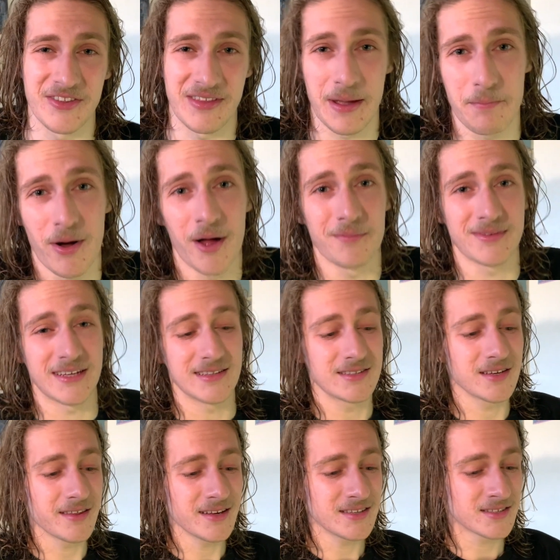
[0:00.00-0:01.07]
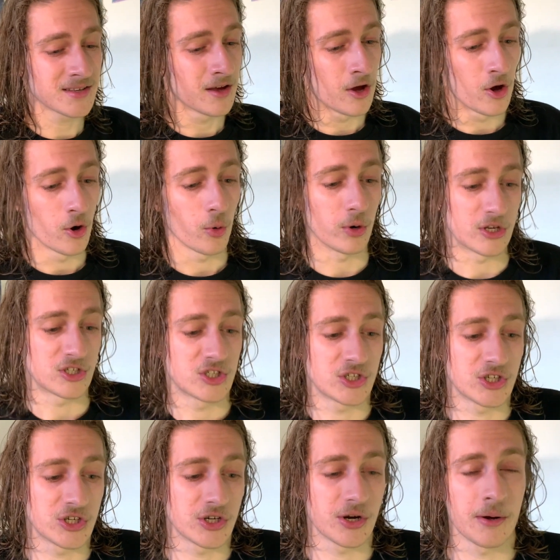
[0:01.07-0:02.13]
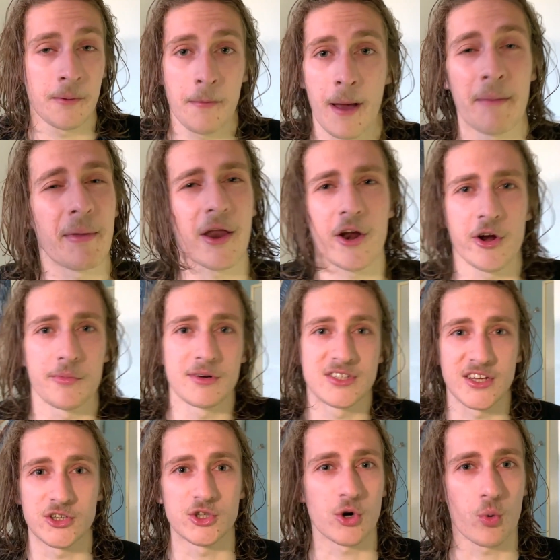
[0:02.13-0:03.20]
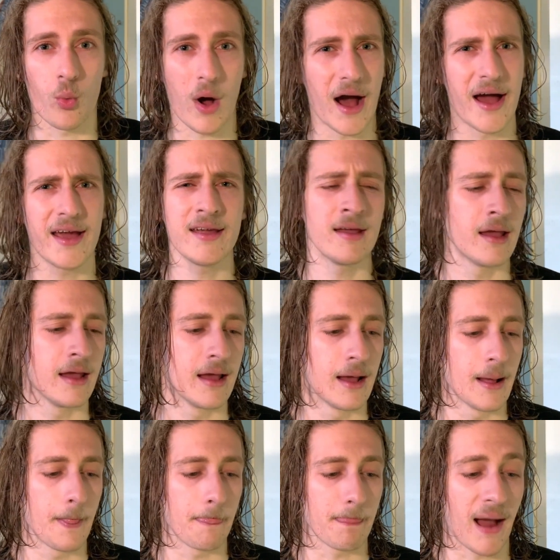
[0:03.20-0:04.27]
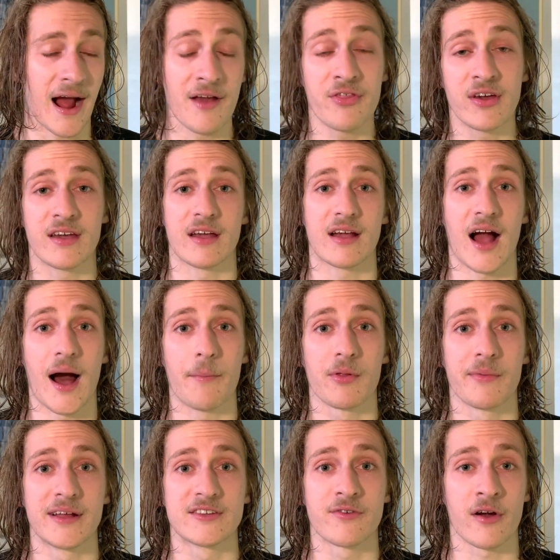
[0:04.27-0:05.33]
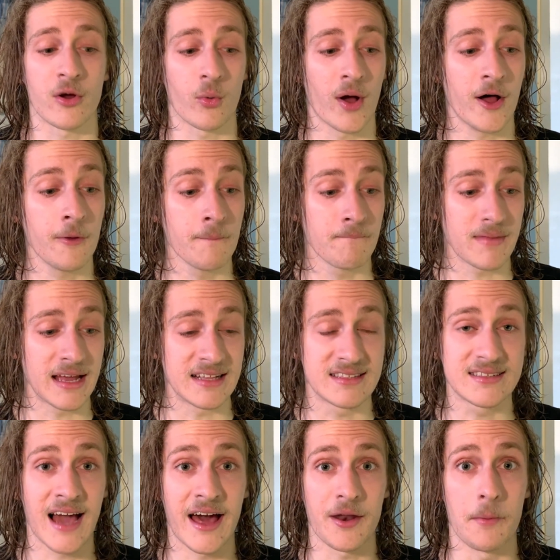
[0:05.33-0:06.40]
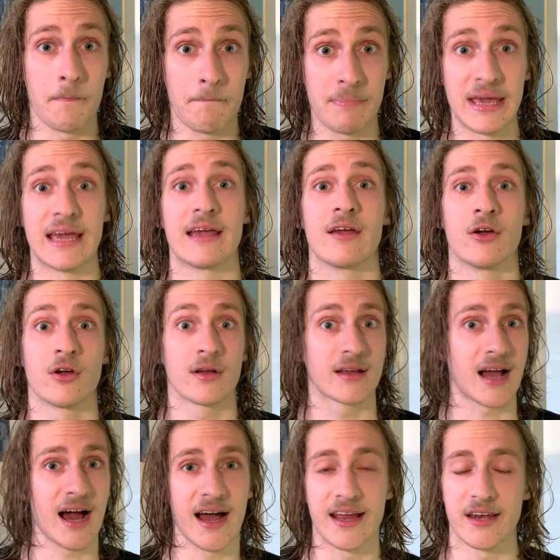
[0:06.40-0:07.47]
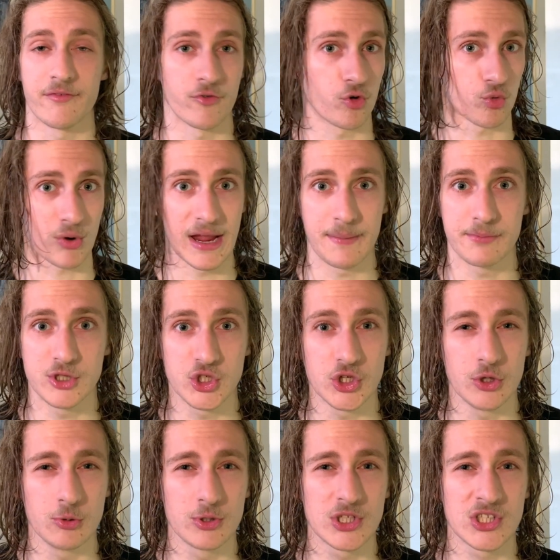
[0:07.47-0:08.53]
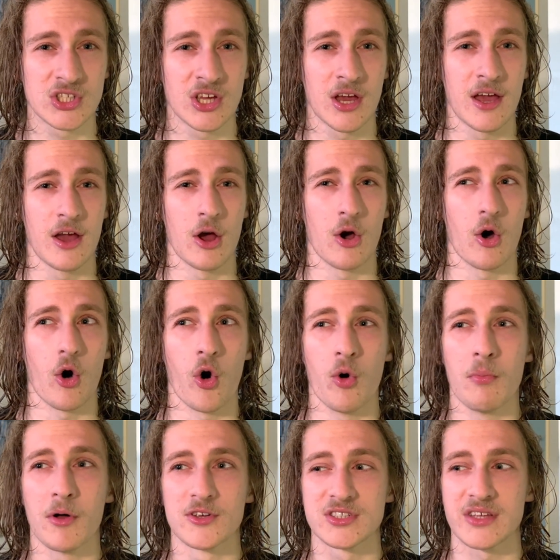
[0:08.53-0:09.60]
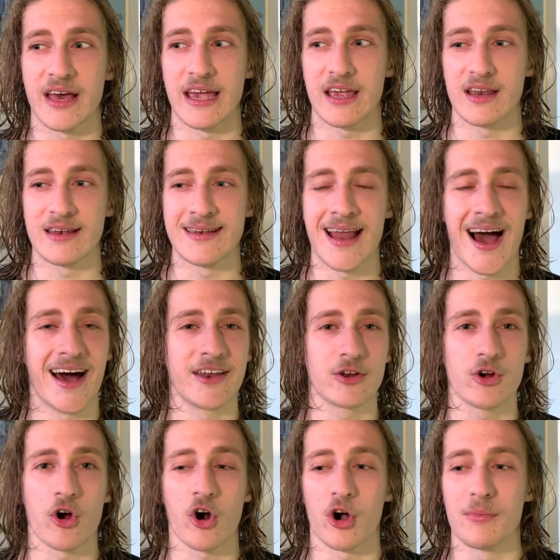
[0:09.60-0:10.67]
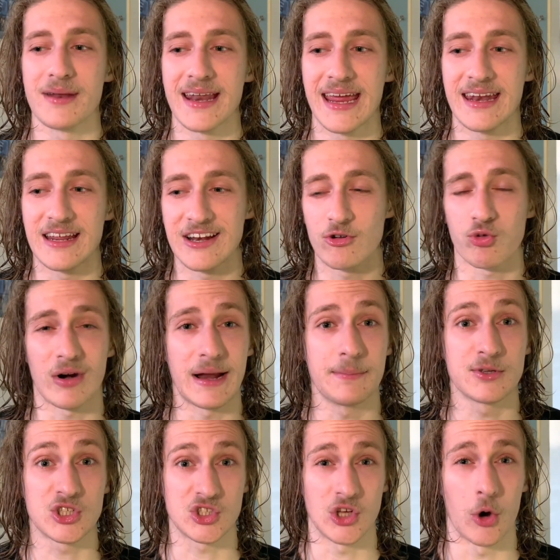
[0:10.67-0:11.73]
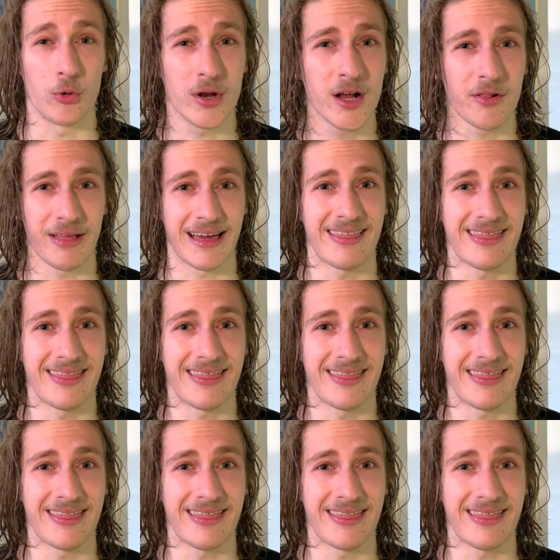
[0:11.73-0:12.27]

pumped into this, which I'm not 100% sure why. I think it complements very well. It's got a big kind of grape juice, almost like non-carbonated grape soda, like